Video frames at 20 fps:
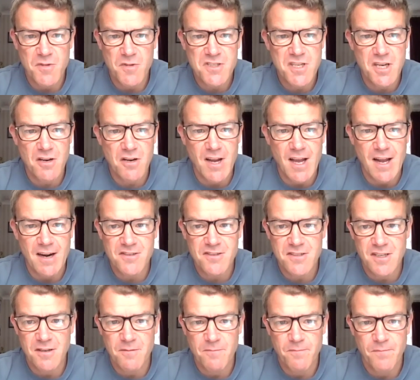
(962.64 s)
of
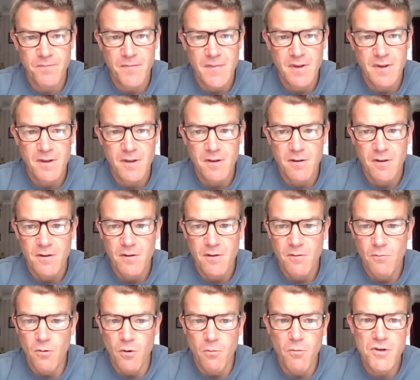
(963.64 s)
materiality.
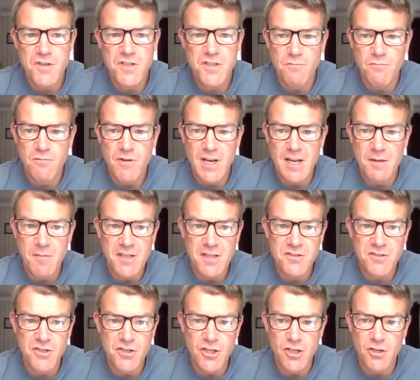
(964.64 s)
What, what does it really mean
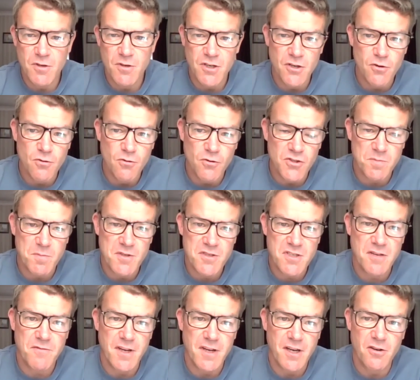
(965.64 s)
to you in your
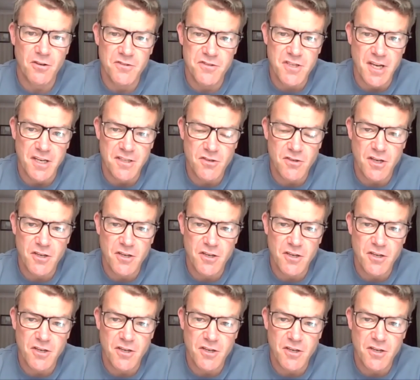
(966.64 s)
specific context?